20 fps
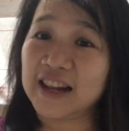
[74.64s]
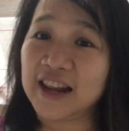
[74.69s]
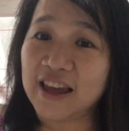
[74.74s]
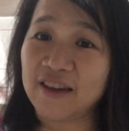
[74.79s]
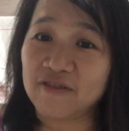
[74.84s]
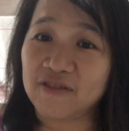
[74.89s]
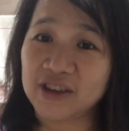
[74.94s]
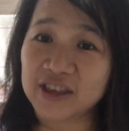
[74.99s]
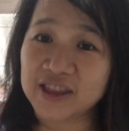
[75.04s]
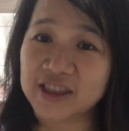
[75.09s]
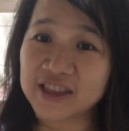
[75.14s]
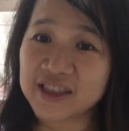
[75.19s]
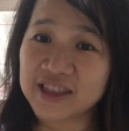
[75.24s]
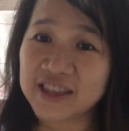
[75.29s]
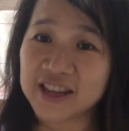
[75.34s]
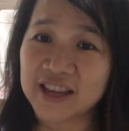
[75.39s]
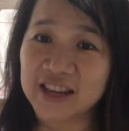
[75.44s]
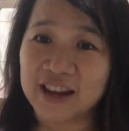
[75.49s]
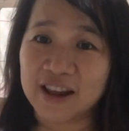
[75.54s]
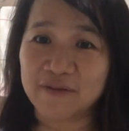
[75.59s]

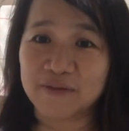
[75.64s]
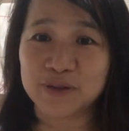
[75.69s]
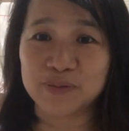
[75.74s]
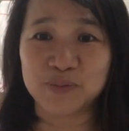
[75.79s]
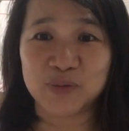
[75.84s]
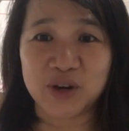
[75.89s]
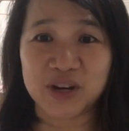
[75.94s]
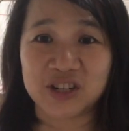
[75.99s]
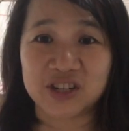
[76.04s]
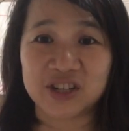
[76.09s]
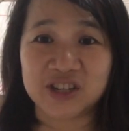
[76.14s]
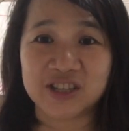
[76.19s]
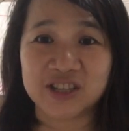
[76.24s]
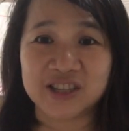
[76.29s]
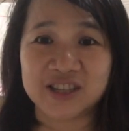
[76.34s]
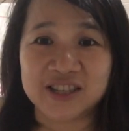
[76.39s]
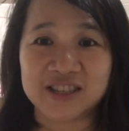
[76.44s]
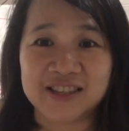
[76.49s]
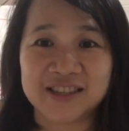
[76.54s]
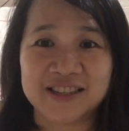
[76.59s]
11
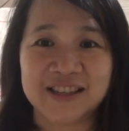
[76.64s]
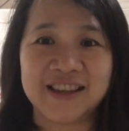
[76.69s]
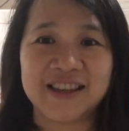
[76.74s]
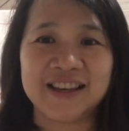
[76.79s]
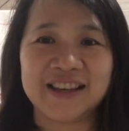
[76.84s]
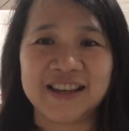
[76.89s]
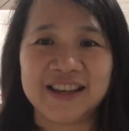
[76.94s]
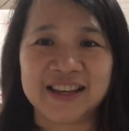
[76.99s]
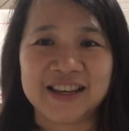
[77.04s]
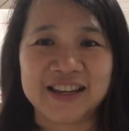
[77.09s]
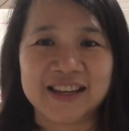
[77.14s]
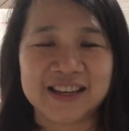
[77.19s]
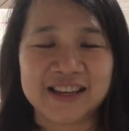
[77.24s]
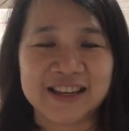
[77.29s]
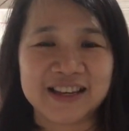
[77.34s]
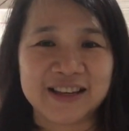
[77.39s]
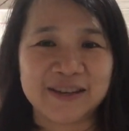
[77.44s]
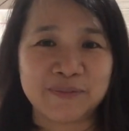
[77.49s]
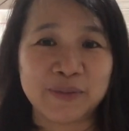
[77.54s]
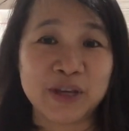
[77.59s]
brushes.
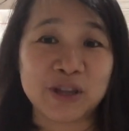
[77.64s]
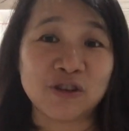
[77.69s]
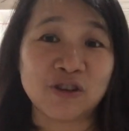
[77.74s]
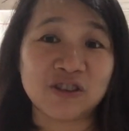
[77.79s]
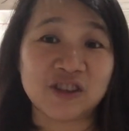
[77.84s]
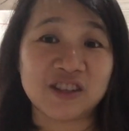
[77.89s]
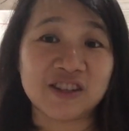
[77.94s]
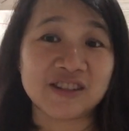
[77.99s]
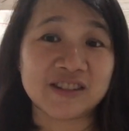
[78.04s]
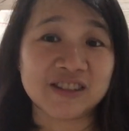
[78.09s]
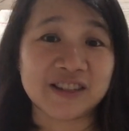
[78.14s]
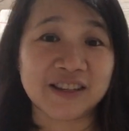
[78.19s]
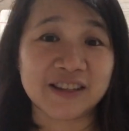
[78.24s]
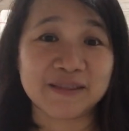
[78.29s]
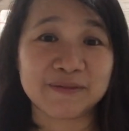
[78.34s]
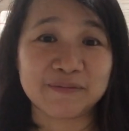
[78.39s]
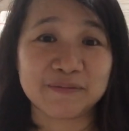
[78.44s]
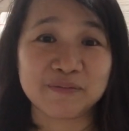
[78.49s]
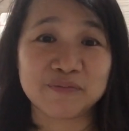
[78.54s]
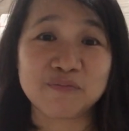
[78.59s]
My daughter
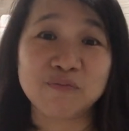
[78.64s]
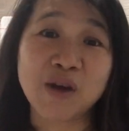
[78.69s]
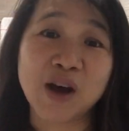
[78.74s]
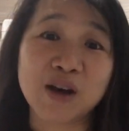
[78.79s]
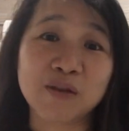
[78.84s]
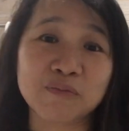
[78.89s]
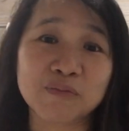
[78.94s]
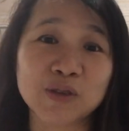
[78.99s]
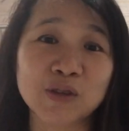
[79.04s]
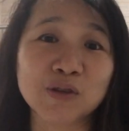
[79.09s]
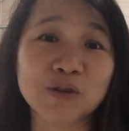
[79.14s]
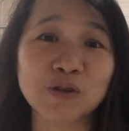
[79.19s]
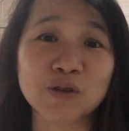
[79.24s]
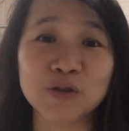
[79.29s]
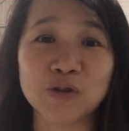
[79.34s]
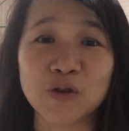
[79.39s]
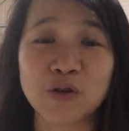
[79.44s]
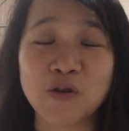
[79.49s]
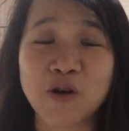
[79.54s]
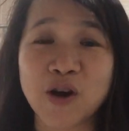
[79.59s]
said, "Mom, you
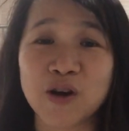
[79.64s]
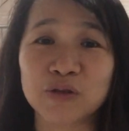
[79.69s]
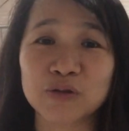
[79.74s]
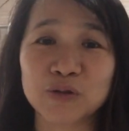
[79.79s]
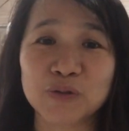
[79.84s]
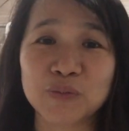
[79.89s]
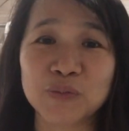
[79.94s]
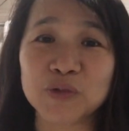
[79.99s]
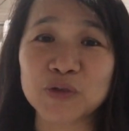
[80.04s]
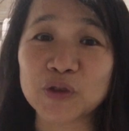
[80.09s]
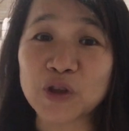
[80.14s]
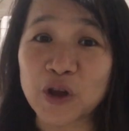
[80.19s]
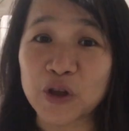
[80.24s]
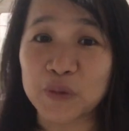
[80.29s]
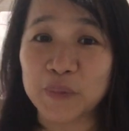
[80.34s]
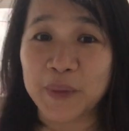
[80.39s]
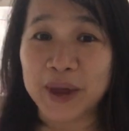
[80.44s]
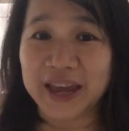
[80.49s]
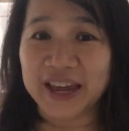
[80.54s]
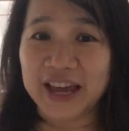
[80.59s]
don't know how to put
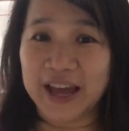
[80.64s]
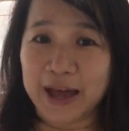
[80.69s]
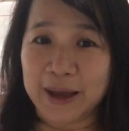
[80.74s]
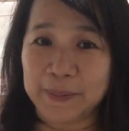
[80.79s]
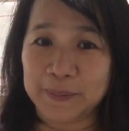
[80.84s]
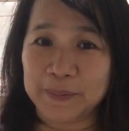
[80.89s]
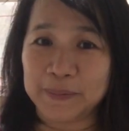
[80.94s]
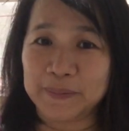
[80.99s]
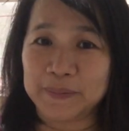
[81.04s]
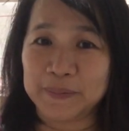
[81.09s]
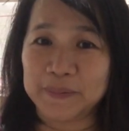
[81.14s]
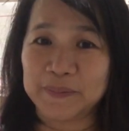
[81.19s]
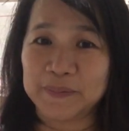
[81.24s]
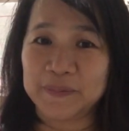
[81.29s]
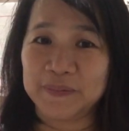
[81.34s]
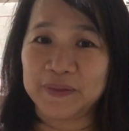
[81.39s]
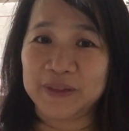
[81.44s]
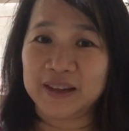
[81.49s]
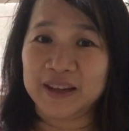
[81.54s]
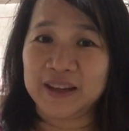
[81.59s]
on makeup.
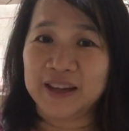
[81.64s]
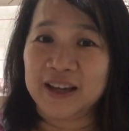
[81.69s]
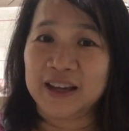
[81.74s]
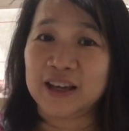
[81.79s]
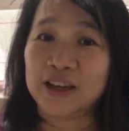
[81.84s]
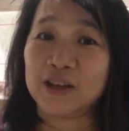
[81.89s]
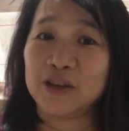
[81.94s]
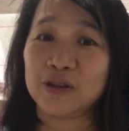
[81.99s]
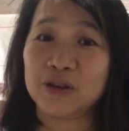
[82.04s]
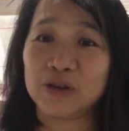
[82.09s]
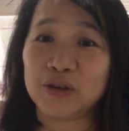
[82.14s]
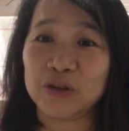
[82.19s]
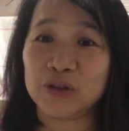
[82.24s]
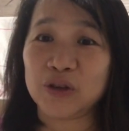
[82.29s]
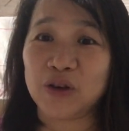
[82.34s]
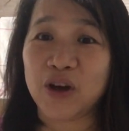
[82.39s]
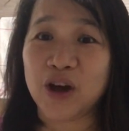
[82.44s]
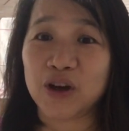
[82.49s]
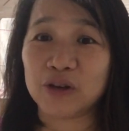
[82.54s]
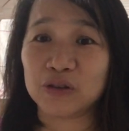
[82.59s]
You don't
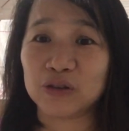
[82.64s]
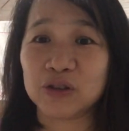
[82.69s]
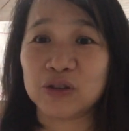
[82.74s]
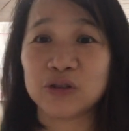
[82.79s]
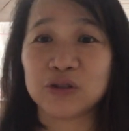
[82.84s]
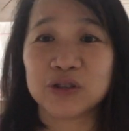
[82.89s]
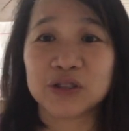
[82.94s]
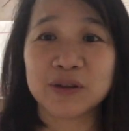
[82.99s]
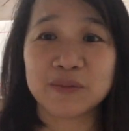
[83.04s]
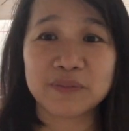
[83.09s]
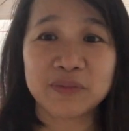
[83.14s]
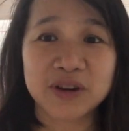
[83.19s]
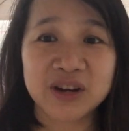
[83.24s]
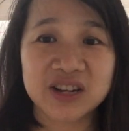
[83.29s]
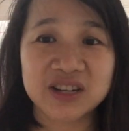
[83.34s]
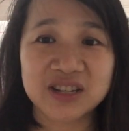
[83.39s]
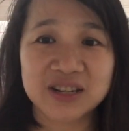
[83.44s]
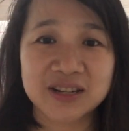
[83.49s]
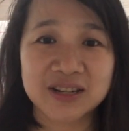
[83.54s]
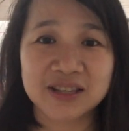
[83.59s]
know how to use the
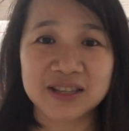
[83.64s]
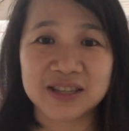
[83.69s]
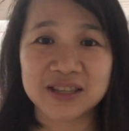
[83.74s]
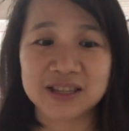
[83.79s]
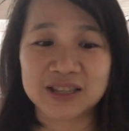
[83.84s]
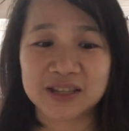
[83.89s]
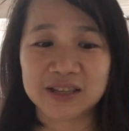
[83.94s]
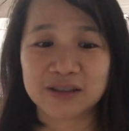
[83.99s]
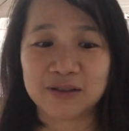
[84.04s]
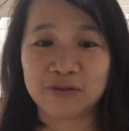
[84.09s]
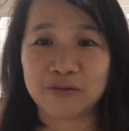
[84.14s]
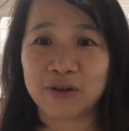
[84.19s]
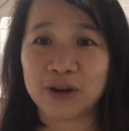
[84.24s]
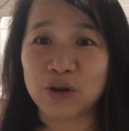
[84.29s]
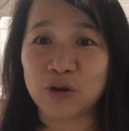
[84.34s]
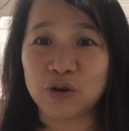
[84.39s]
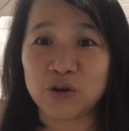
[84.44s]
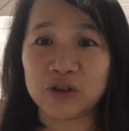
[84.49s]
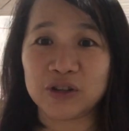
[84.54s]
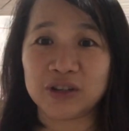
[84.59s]
brushes. Why